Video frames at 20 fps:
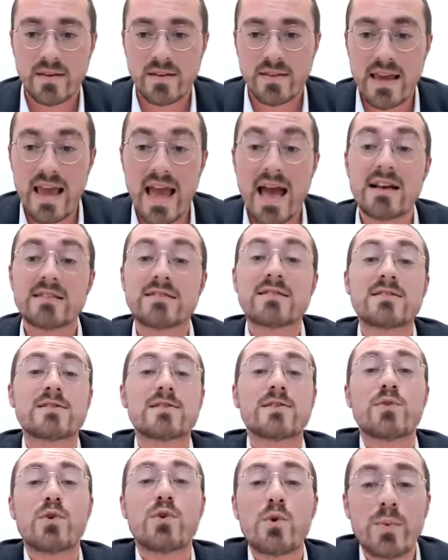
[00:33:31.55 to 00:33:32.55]
The
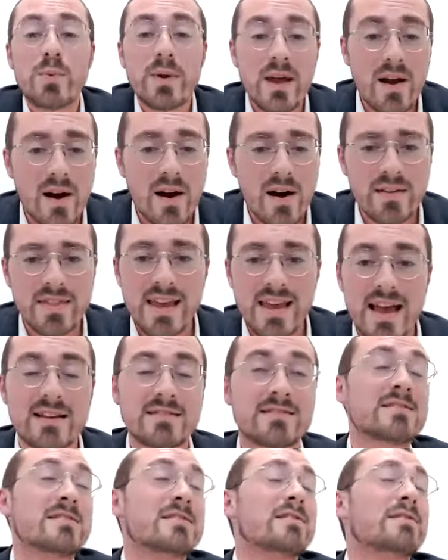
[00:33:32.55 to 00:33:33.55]
essence of who we are, the
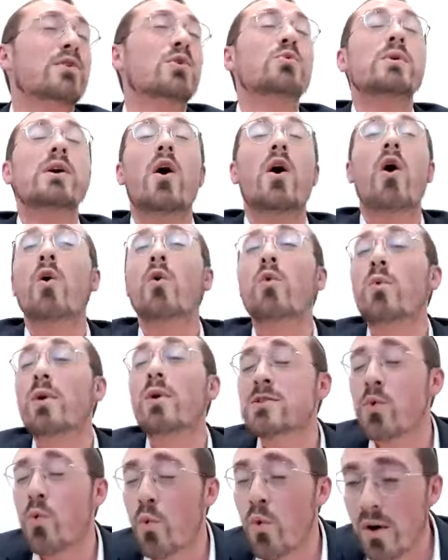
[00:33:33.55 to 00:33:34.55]
essence of who we
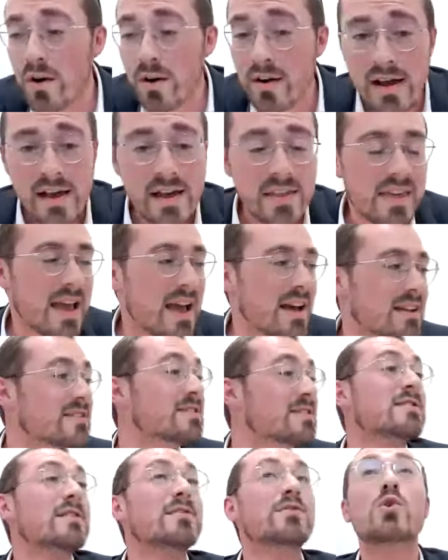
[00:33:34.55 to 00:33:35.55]
always were, the
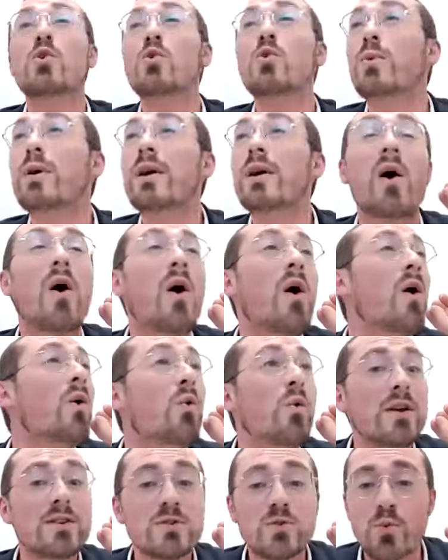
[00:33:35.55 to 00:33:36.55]
essence of who we
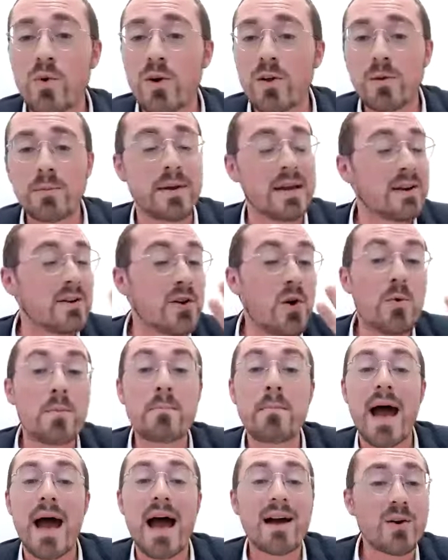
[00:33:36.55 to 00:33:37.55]
always will be, no
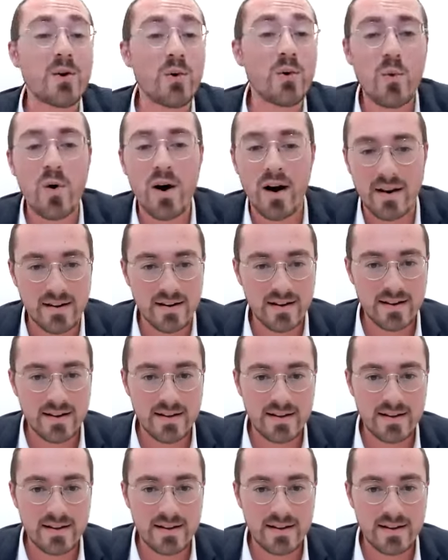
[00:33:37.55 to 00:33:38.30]
matter what.